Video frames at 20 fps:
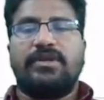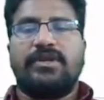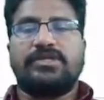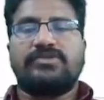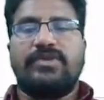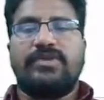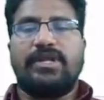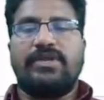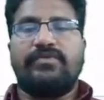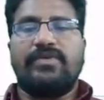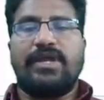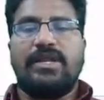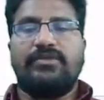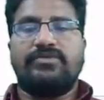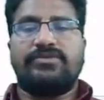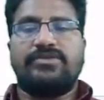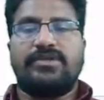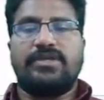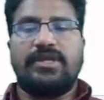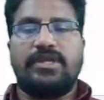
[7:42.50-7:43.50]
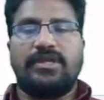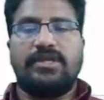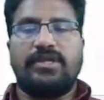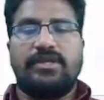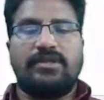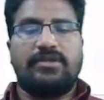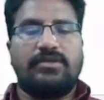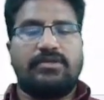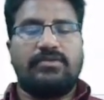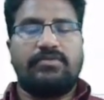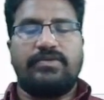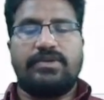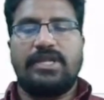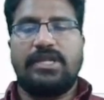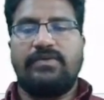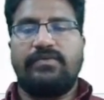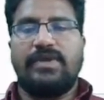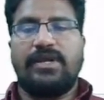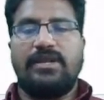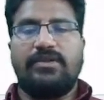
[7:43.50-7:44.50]
Next, when I value 3, when
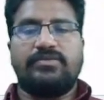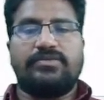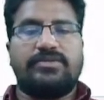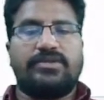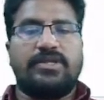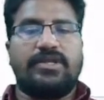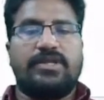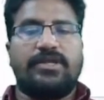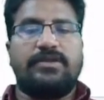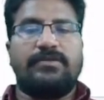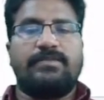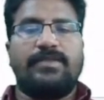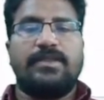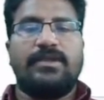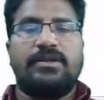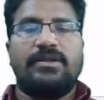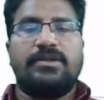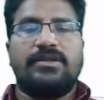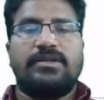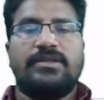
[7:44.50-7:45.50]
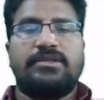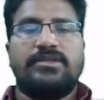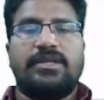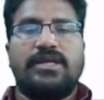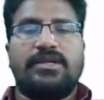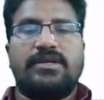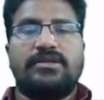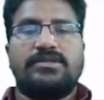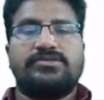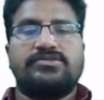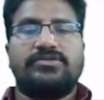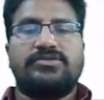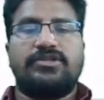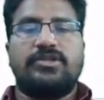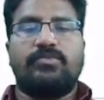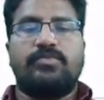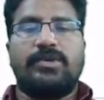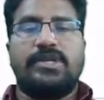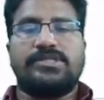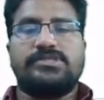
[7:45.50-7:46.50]
I value 3, then so
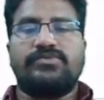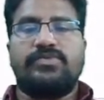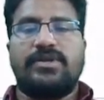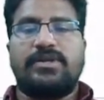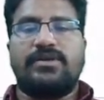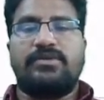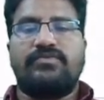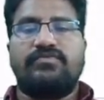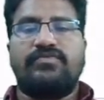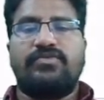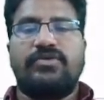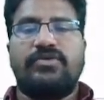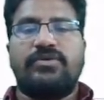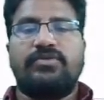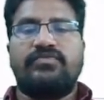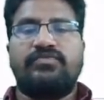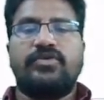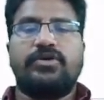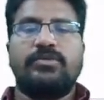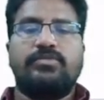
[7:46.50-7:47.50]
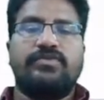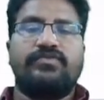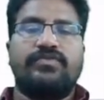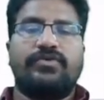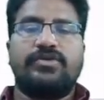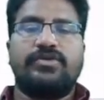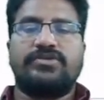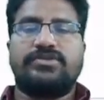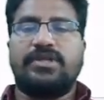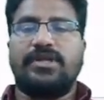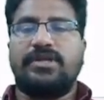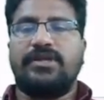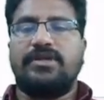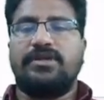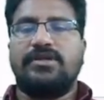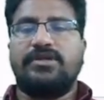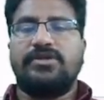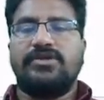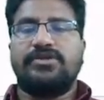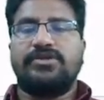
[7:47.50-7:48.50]
3 plus 1, 4. 4 before
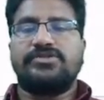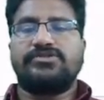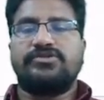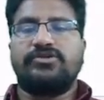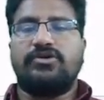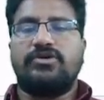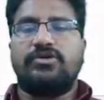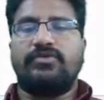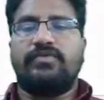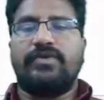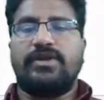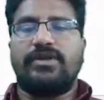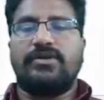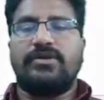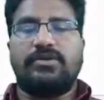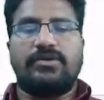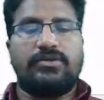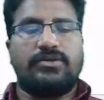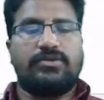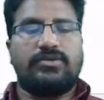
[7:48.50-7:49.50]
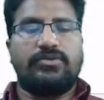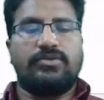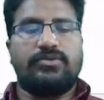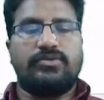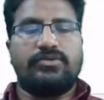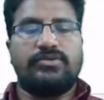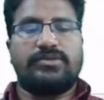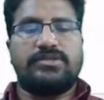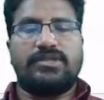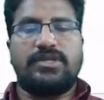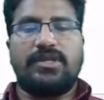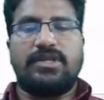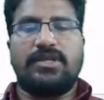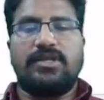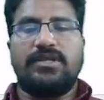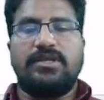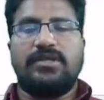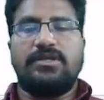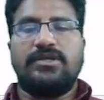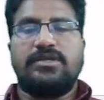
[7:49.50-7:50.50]
3. So 1, 2,
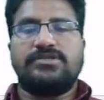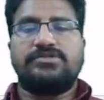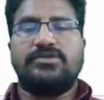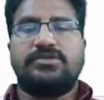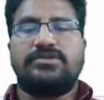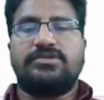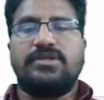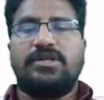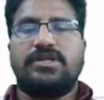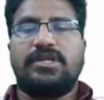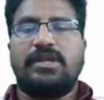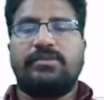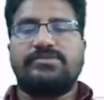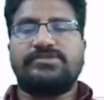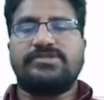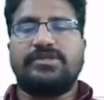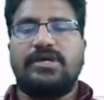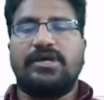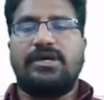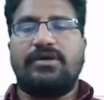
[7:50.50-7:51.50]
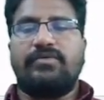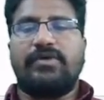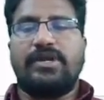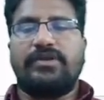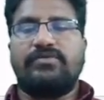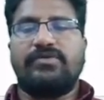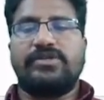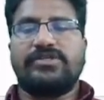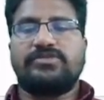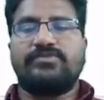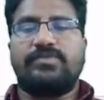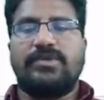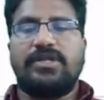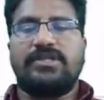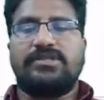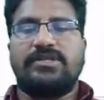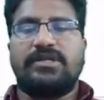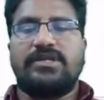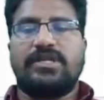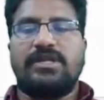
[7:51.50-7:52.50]
3. So 3 times what will
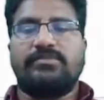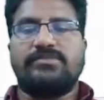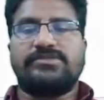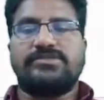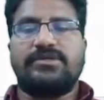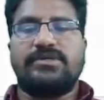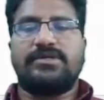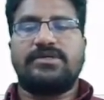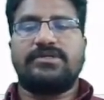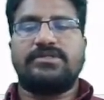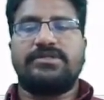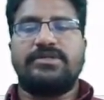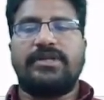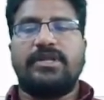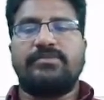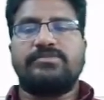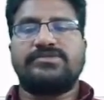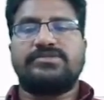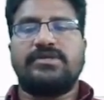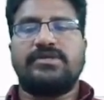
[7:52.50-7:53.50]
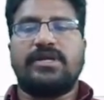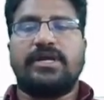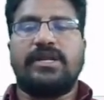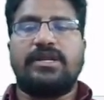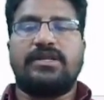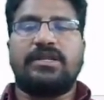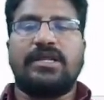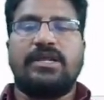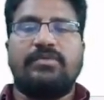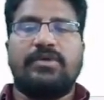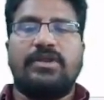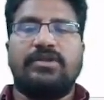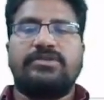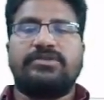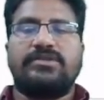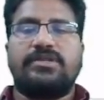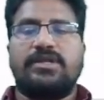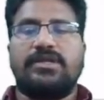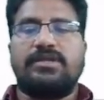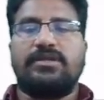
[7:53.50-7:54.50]
display? 3 times current I value
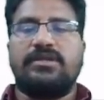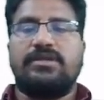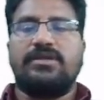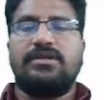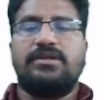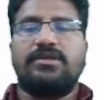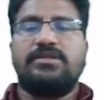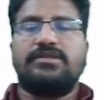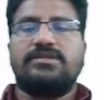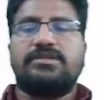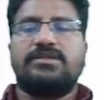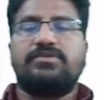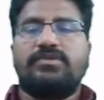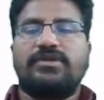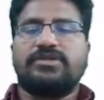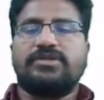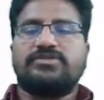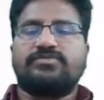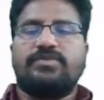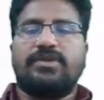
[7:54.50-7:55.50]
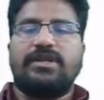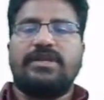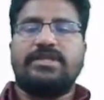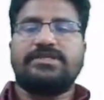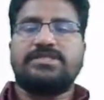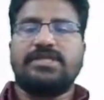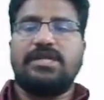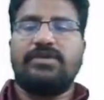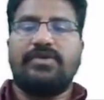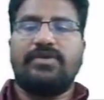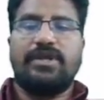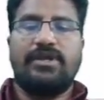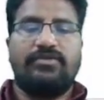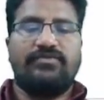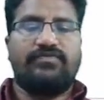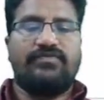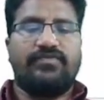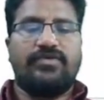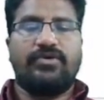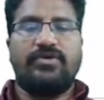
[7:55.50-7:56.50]
3. 3 will display. Next, I value
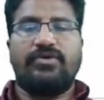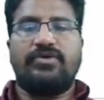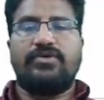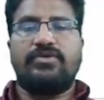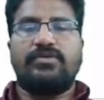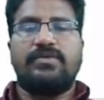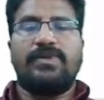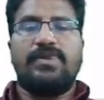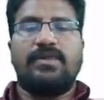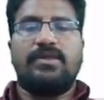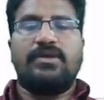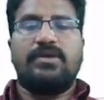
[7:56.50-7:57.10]
4.